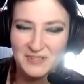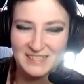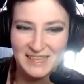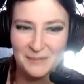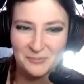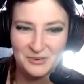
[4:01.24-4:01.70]

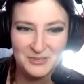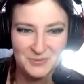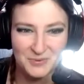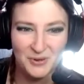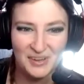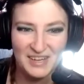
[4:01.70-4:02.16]
separate
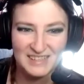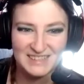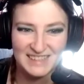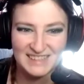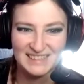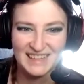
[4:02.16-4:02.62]

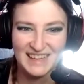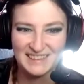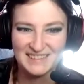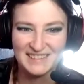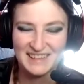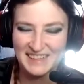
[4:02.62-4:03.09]
drawings, and
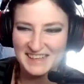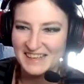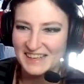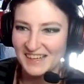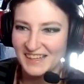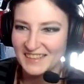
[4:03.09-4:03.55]
I think
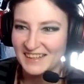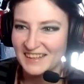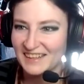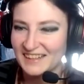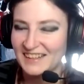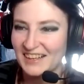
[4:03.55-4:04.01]
I
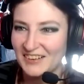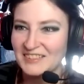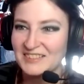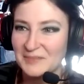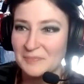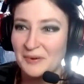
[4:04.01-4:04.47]

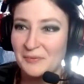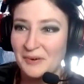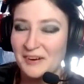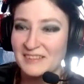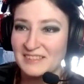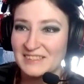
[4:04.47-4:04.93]
got to the point
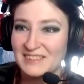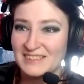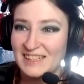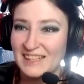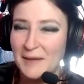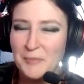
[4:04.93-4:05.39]
where I was just
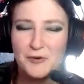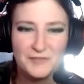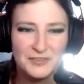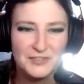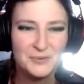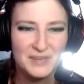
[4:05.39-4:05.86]
like, I'm
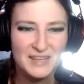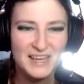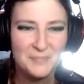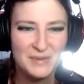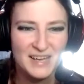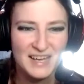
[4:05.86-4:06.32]
overdoing it
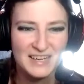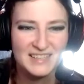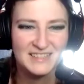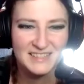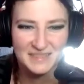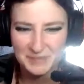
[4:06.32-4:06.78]
a bit. I
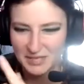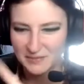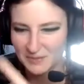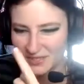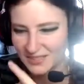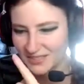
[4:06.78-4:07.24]
need to
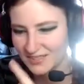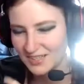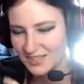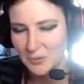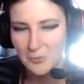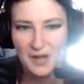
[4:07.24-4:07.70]
maybe
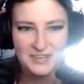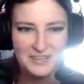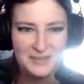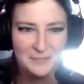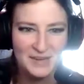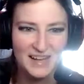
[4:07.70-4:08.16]
wind
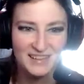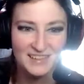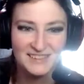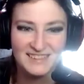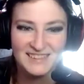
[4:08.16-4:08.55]
it back.